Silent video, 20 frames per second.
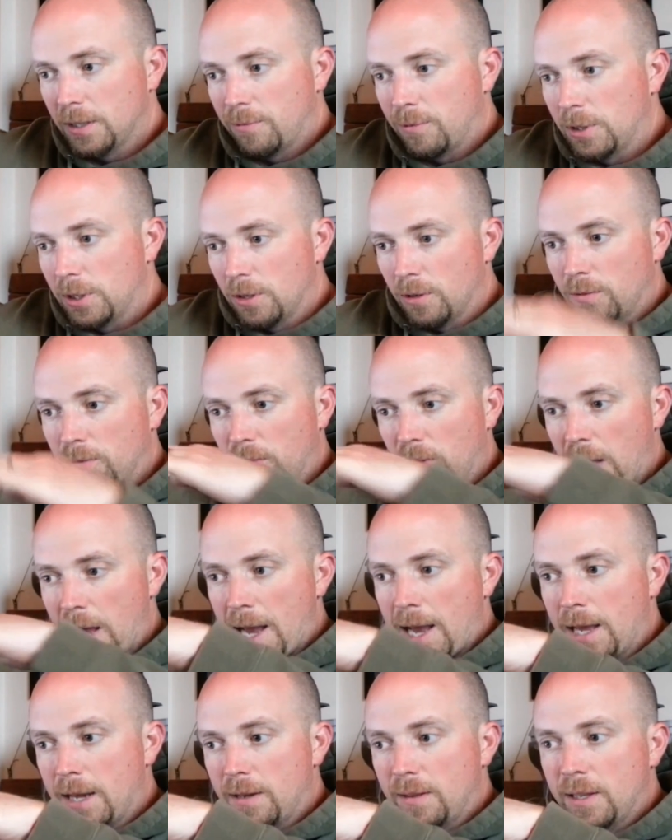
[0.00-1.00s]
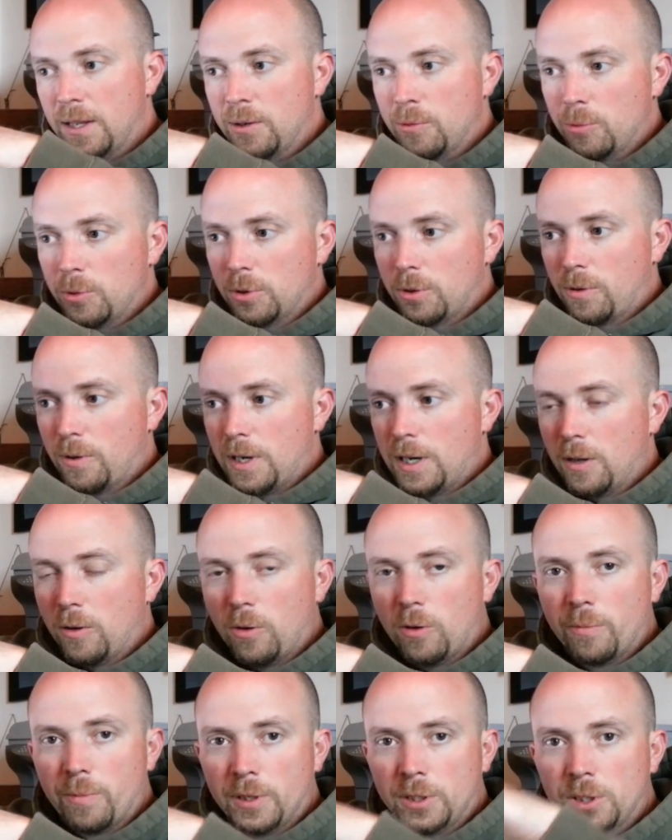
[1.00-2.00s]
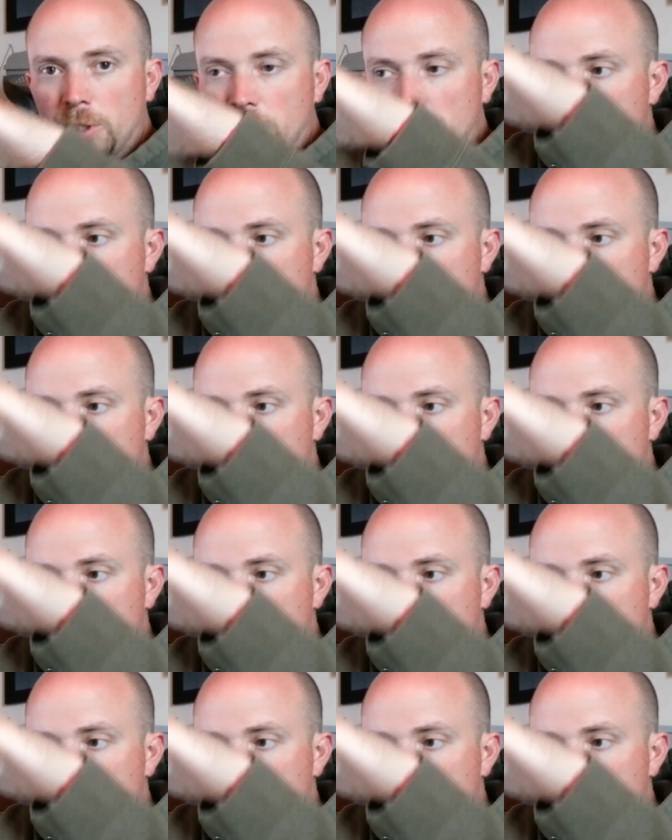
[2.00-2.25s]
if we go flat, then we'll create a whole bunch of